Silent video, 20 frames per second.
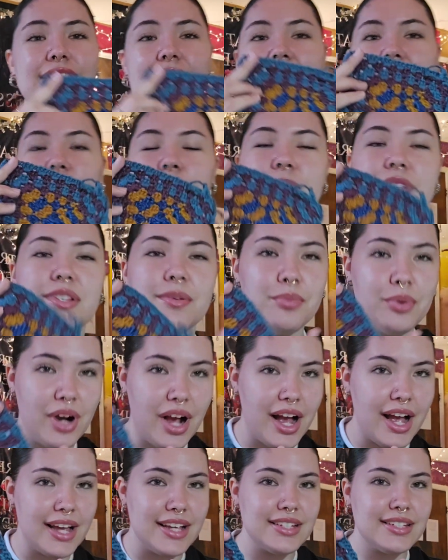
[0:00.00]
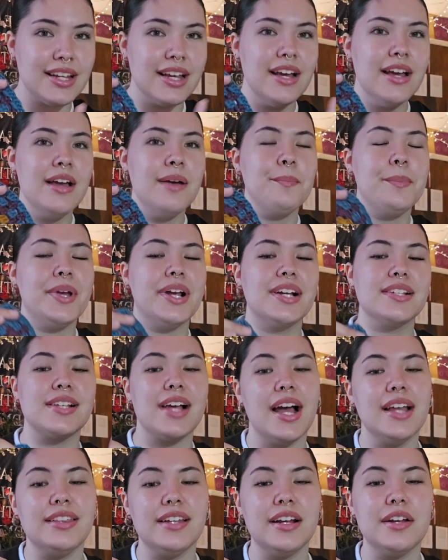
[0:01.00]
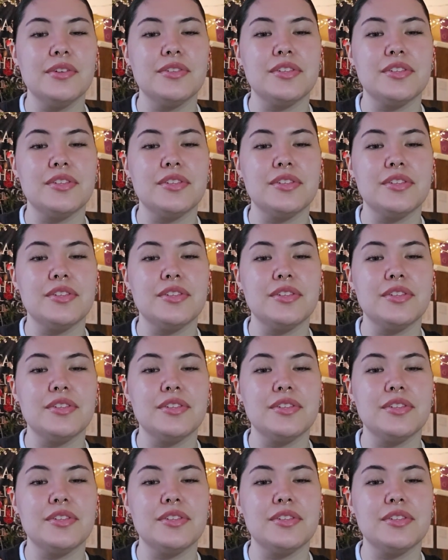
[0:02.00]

I was surprised because I thought it